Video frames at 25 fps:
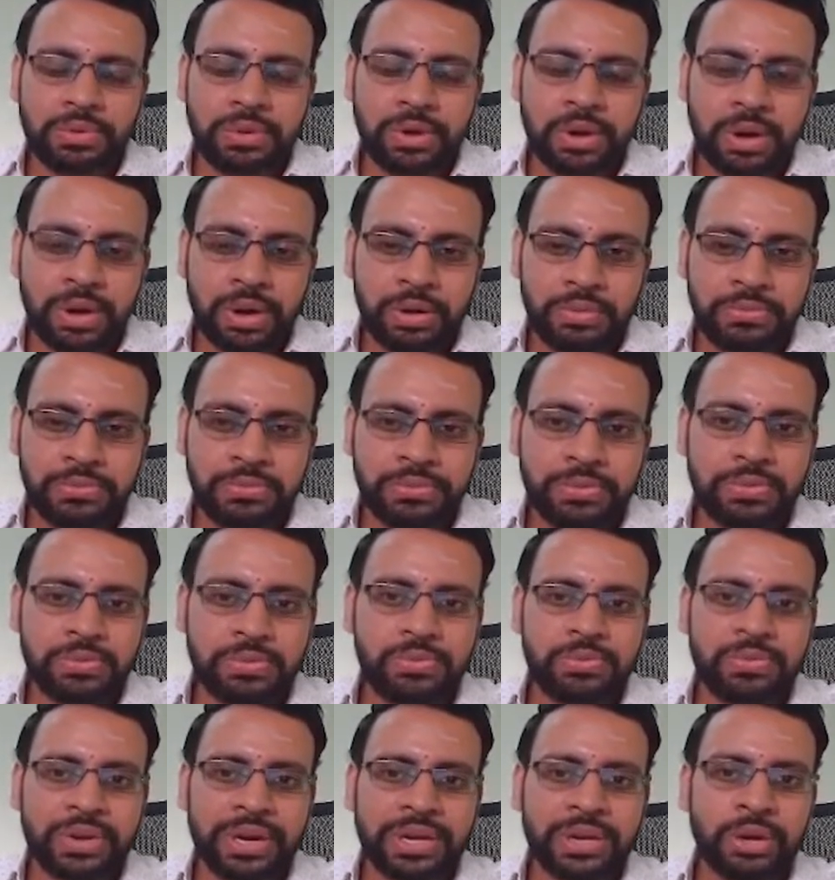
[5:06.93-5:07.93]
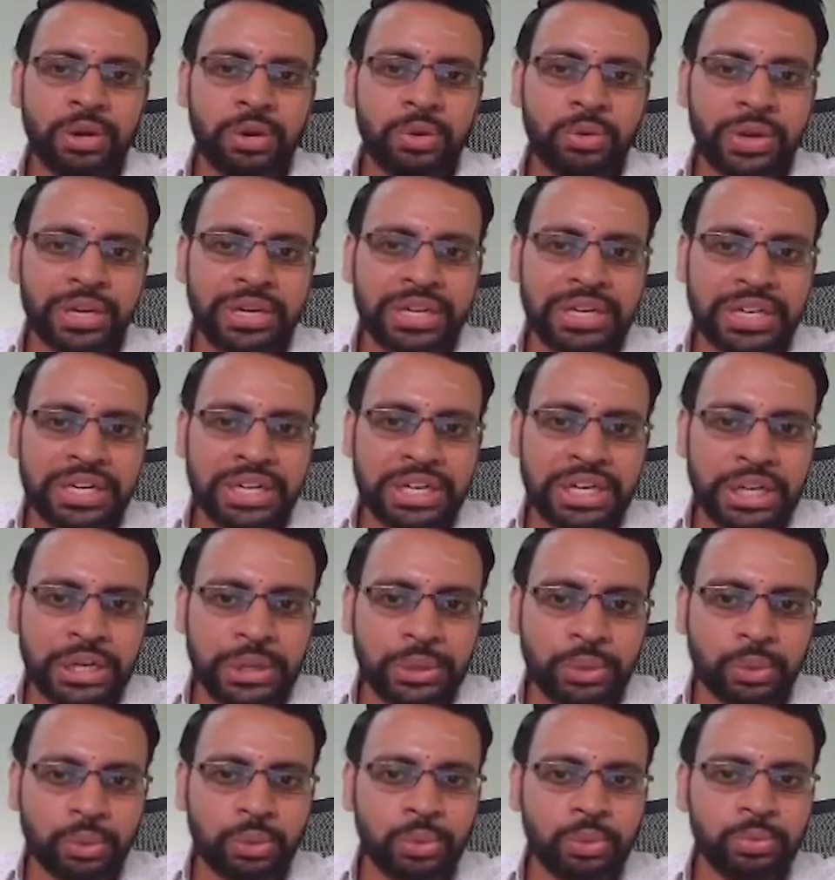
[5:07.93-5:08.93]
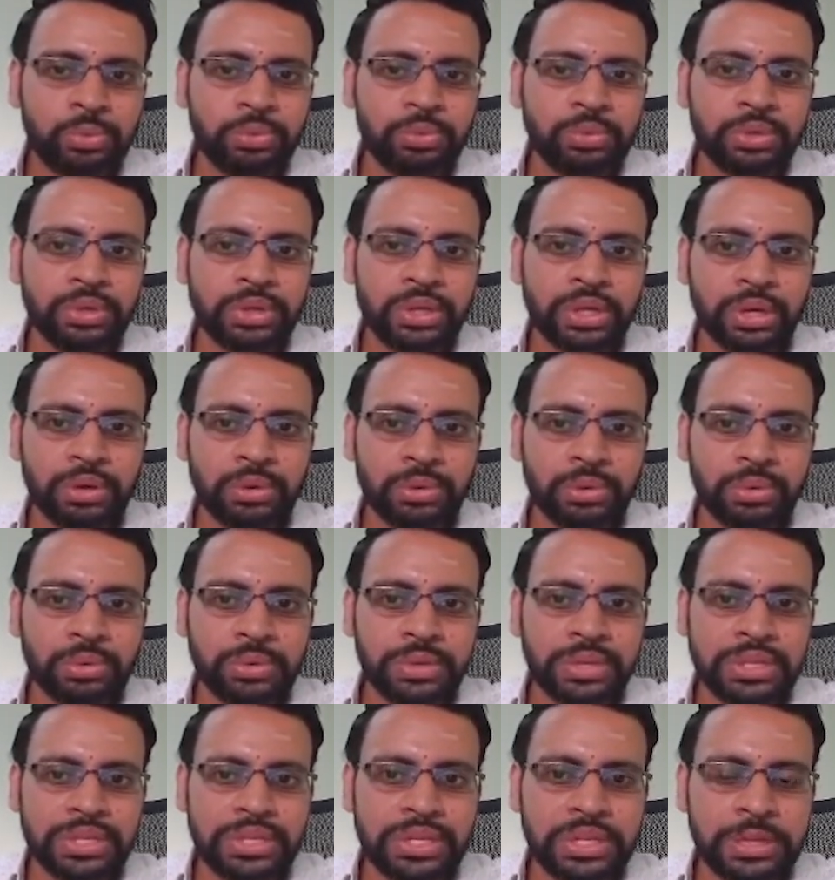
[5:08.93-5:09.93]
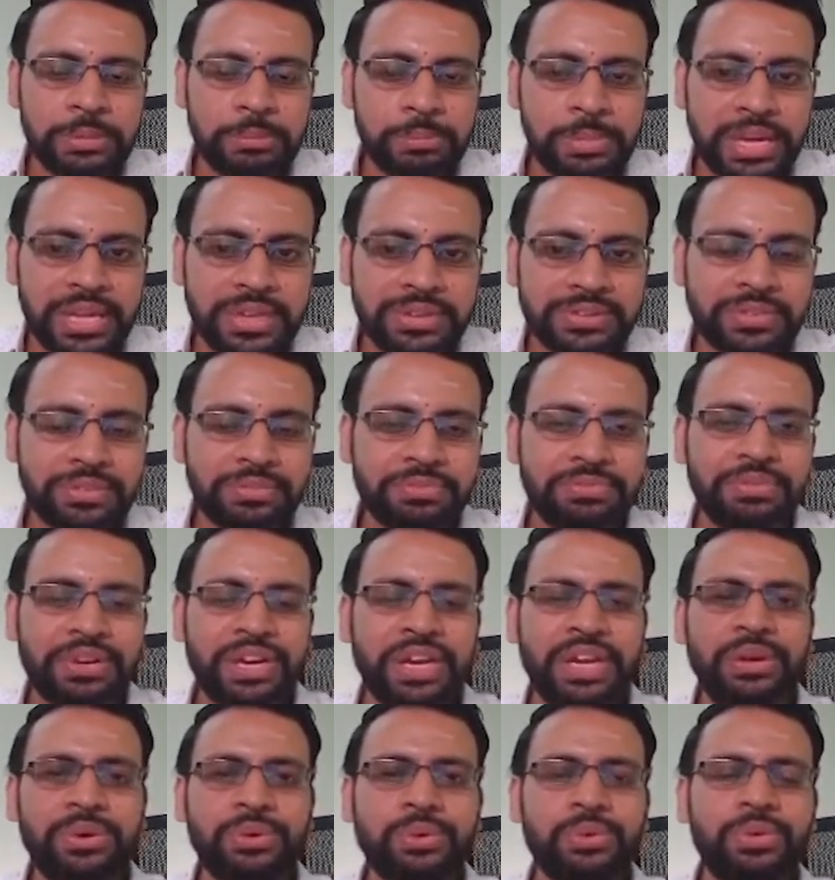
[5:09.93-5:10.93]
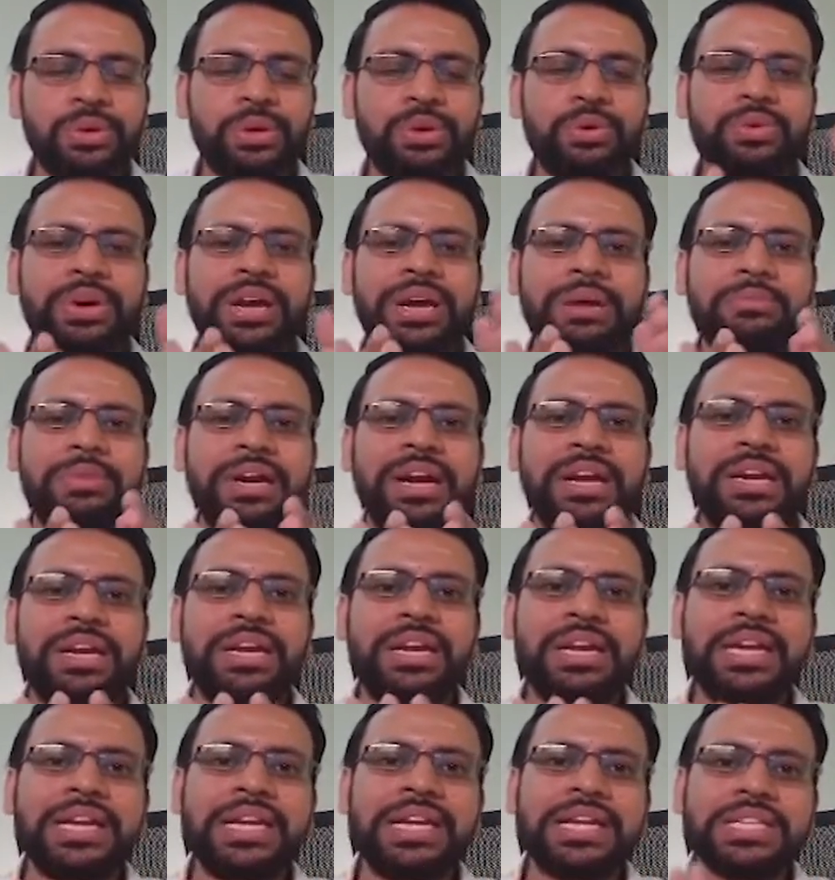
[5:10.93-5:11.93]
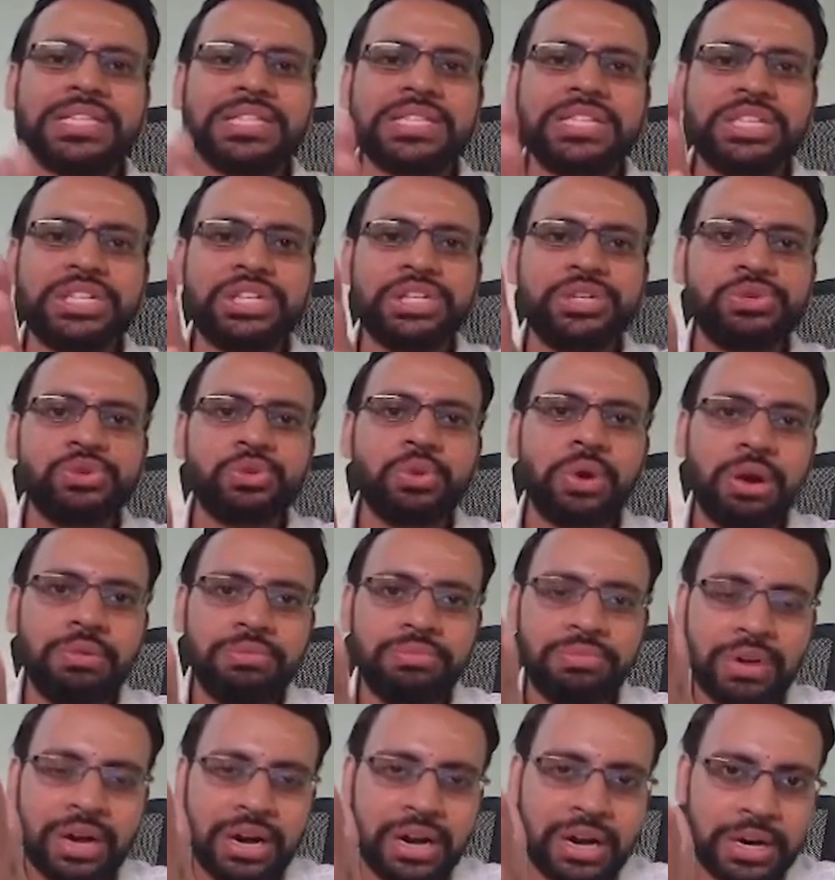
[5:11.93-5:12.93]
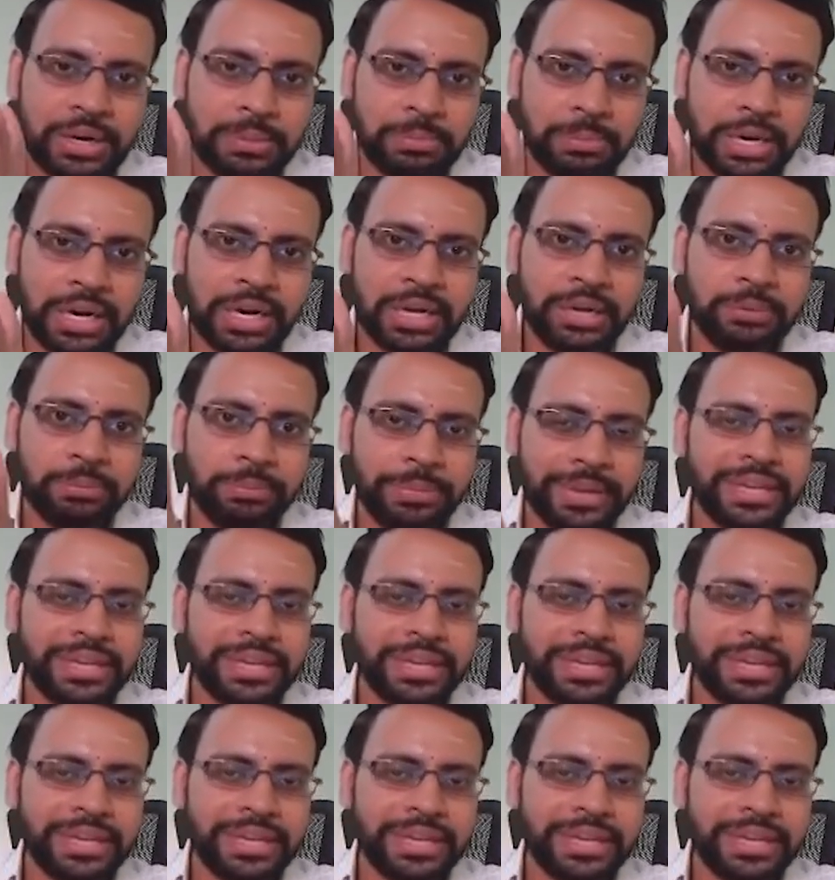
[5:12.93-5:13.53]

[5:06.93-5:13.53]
of 1 over T2 Now in place of t2, now I am writing it as t2 of r bar,